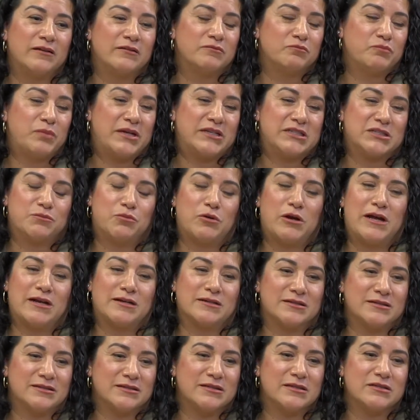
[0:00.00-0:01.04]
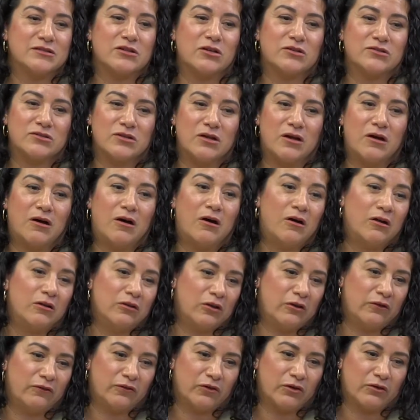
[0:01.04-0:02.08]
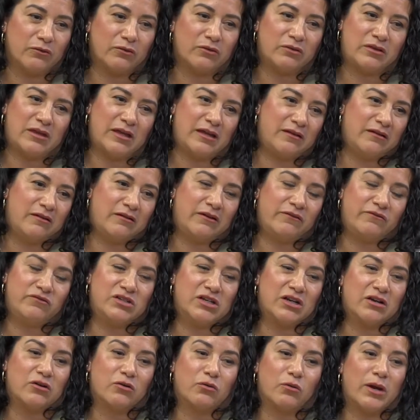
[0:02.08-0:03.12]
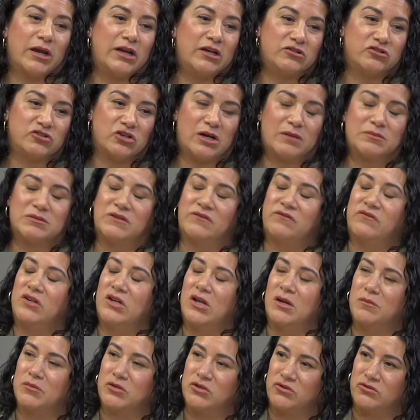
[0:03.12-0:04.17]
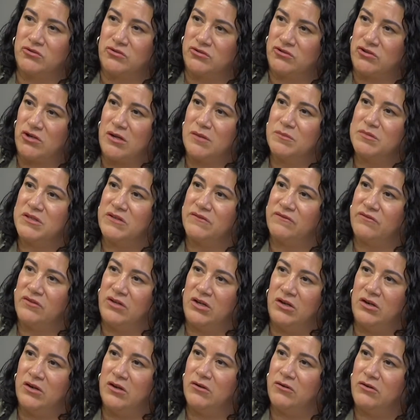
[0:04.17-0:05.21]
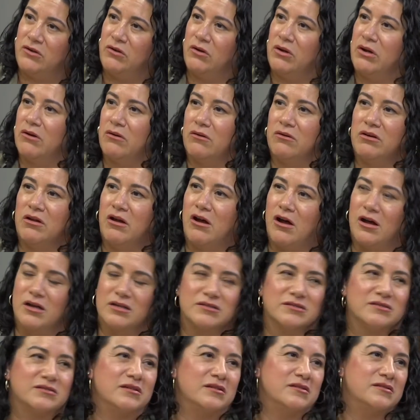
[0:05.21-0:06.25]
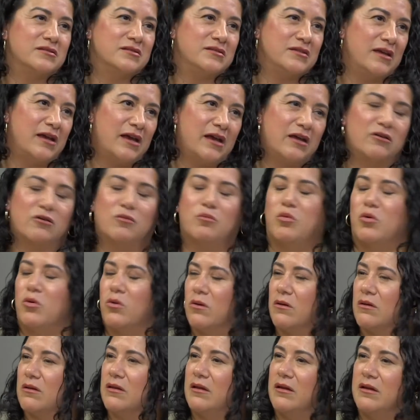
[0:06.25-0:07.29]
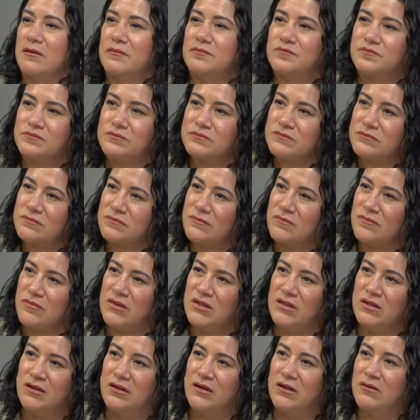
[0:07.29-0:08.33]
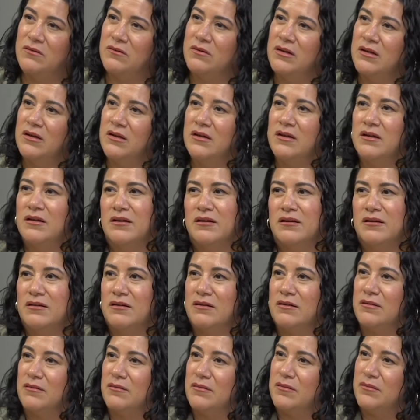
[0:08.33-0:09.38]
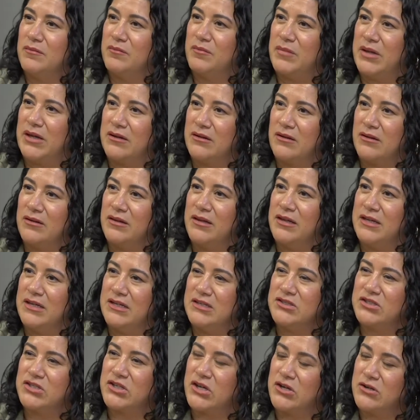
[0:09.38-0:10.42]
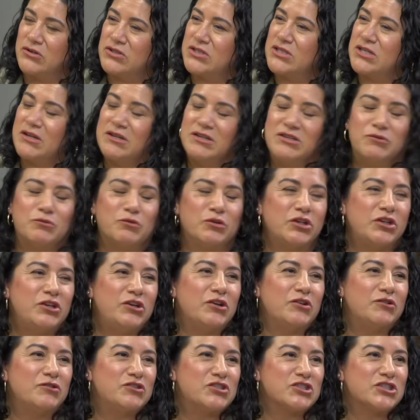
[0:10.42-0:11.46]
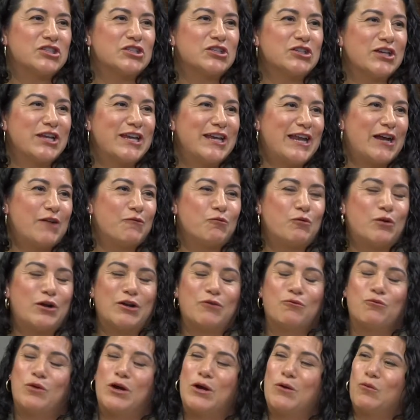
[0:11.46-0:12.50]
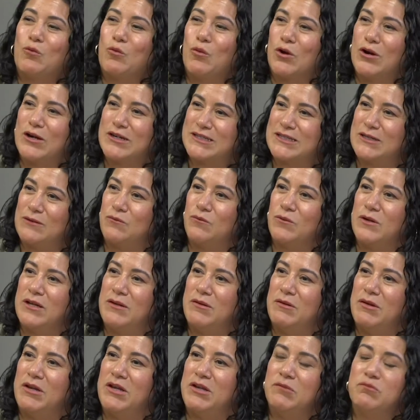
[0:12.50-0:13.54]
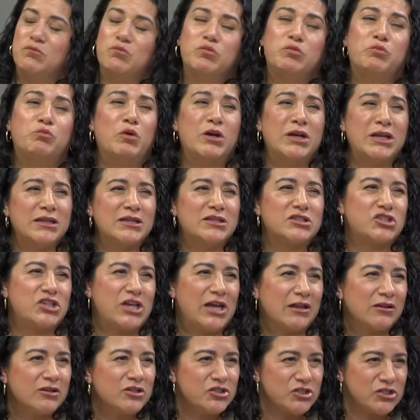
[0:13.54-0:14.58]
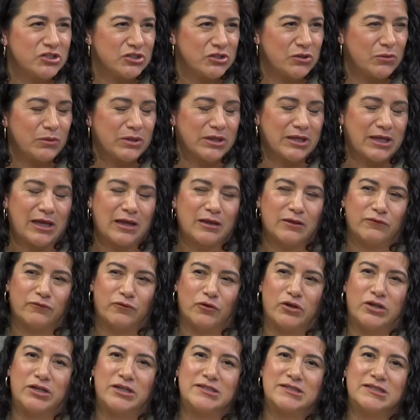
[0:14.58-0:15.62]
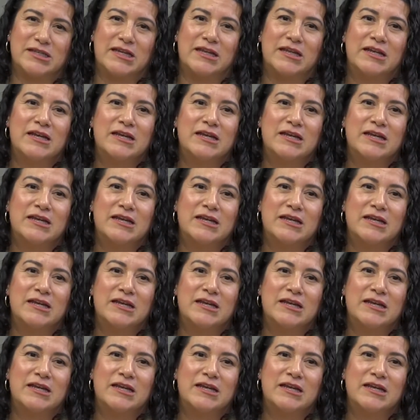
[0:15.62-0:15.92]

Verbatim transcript: best practices all over that have done great jobs and phenomenal jobs of, you know, you hear Austin, Seattle, Portland, you know, mm-hmm. back yeah. on the East Coast, you you know, just looking at what, what works and what, and one of the challenges though with California is that